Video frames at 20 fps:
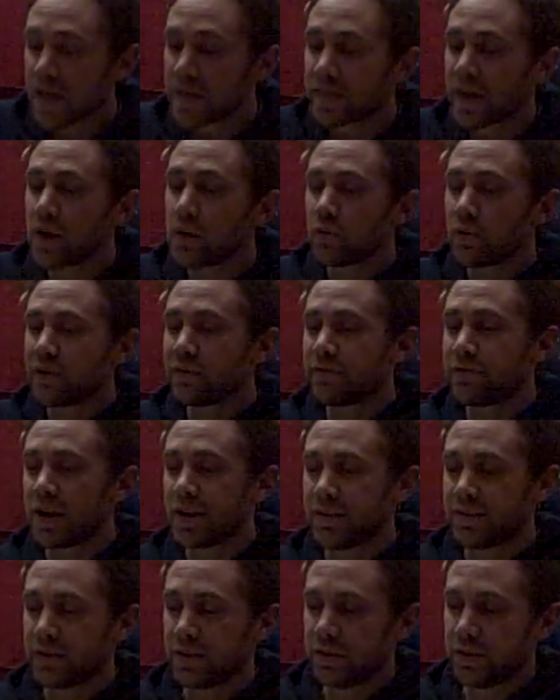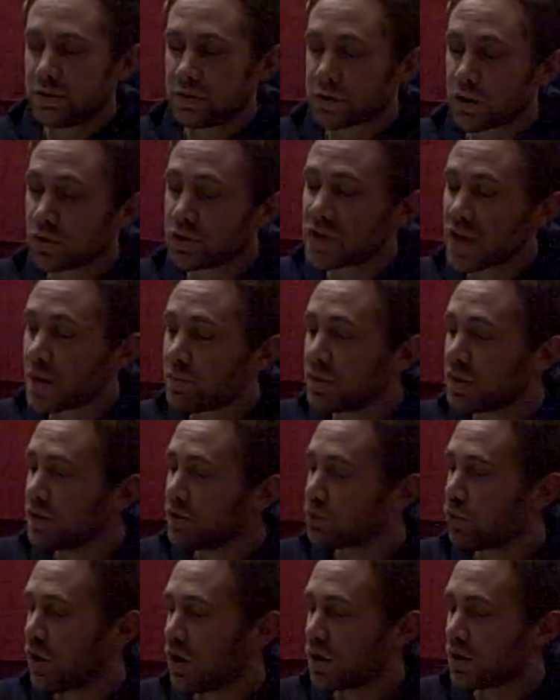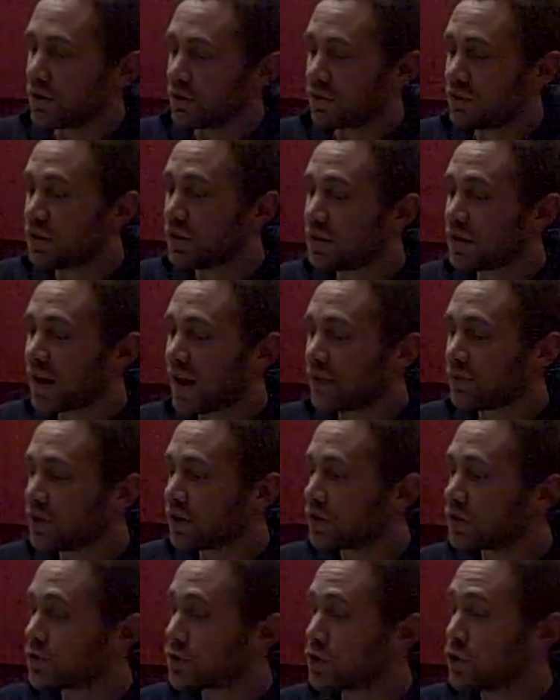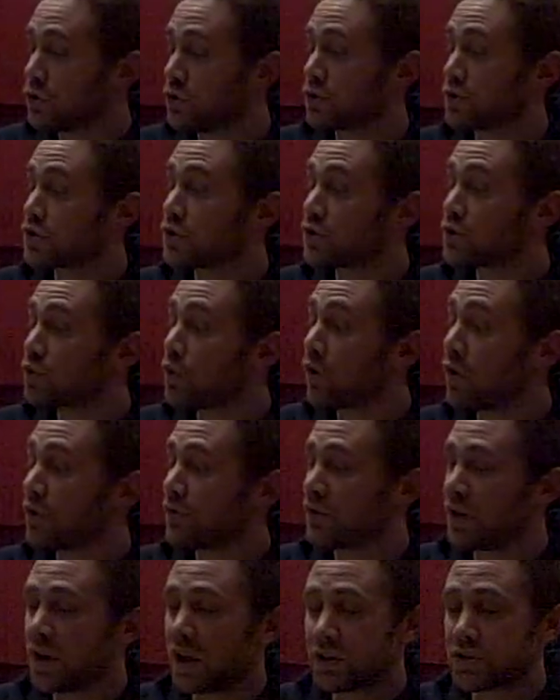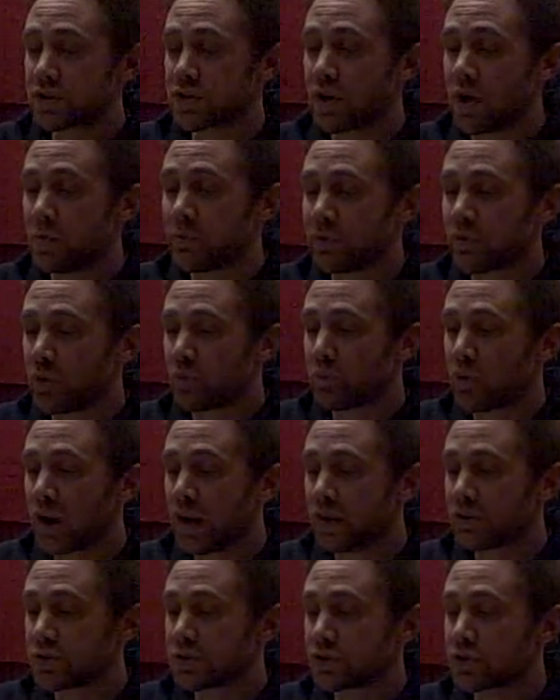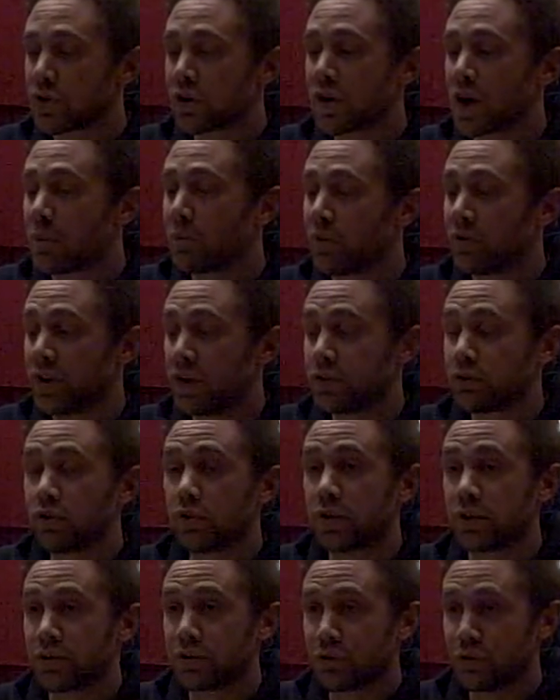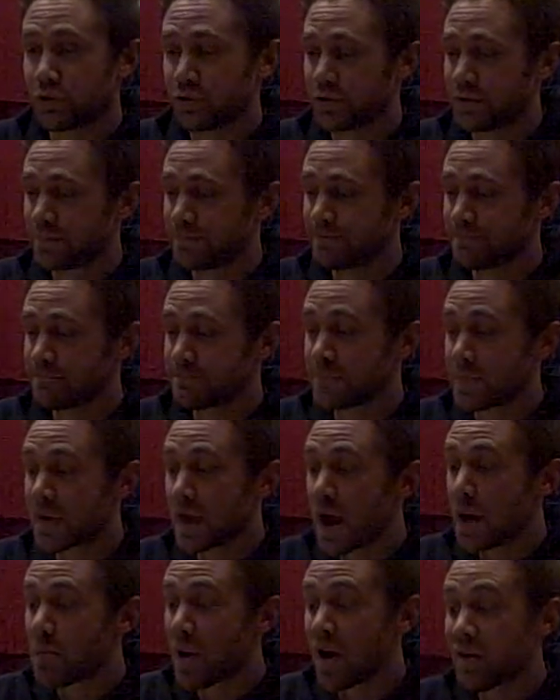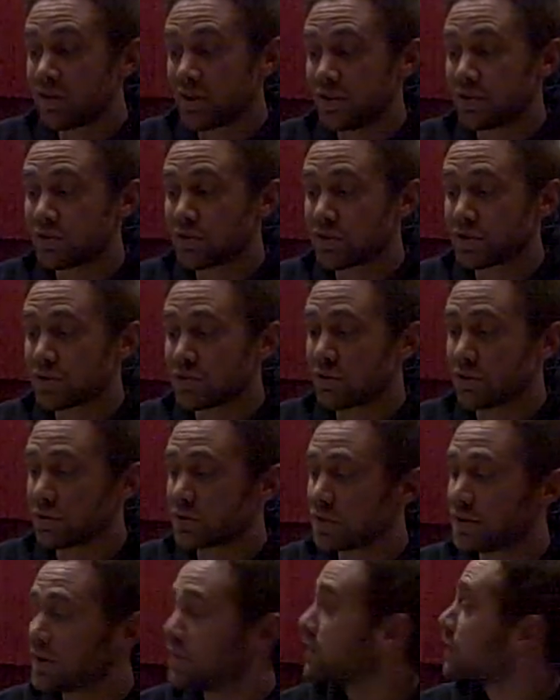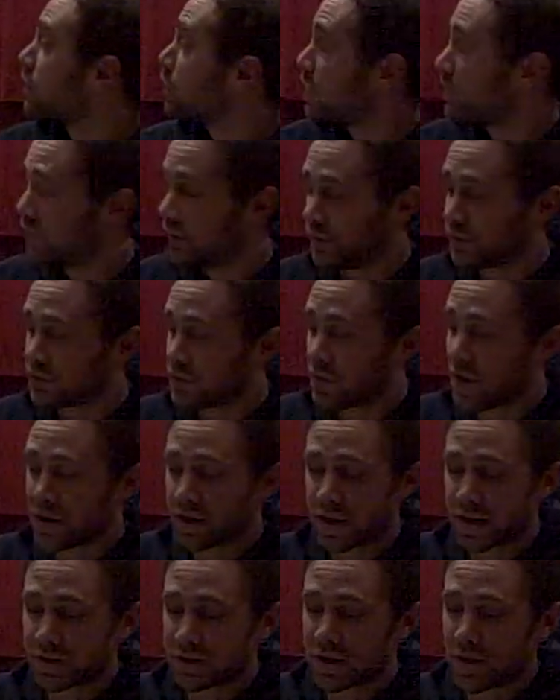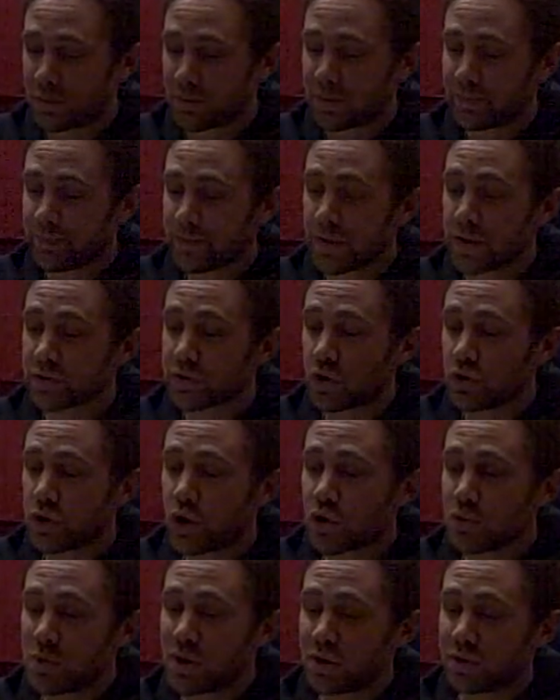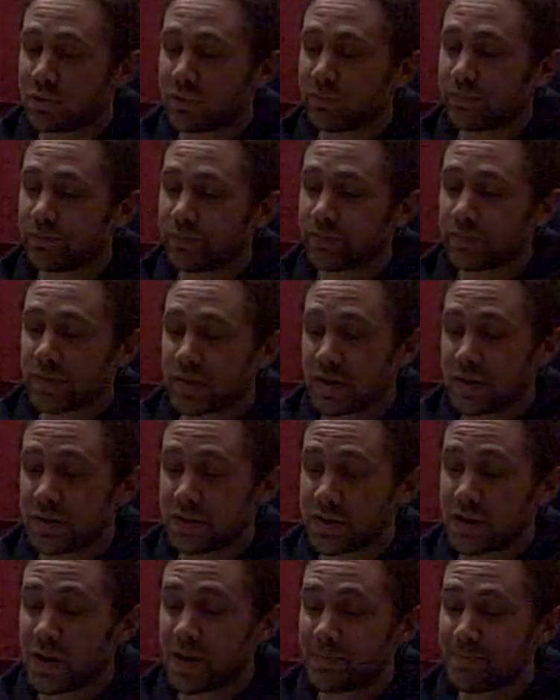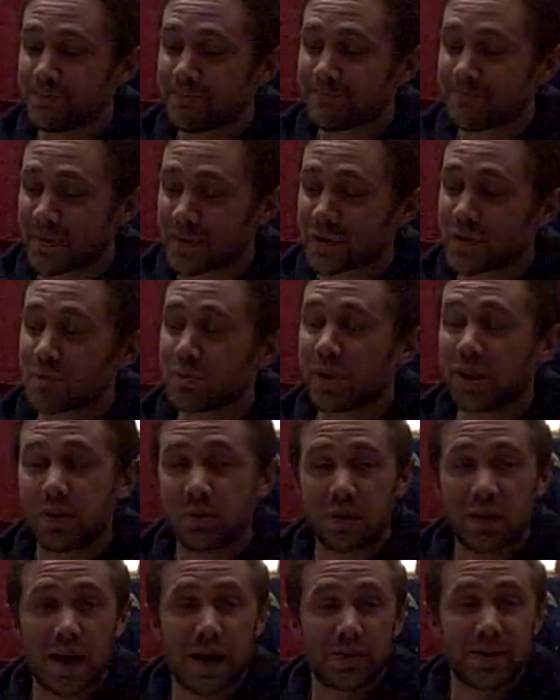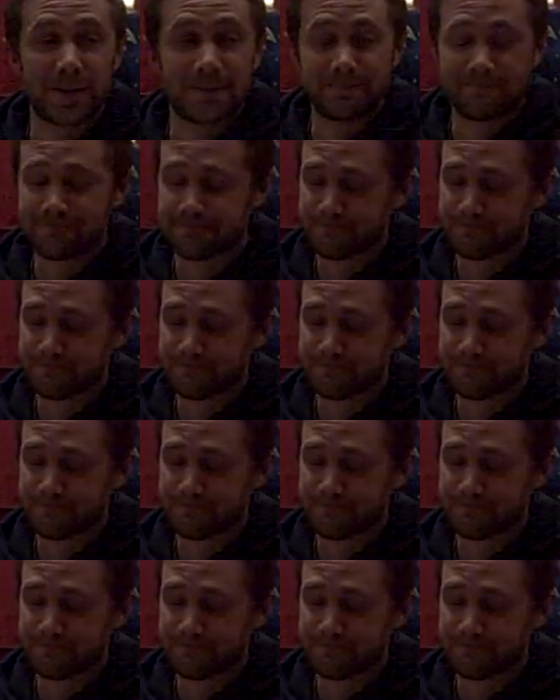They were invented so Japanese workers didn't have the excuse to swan off at lunchtime for a break to stock up on their soy sauce. Apparently, soy sauce is the equivalent to our ketchup, so no meal is complete without it.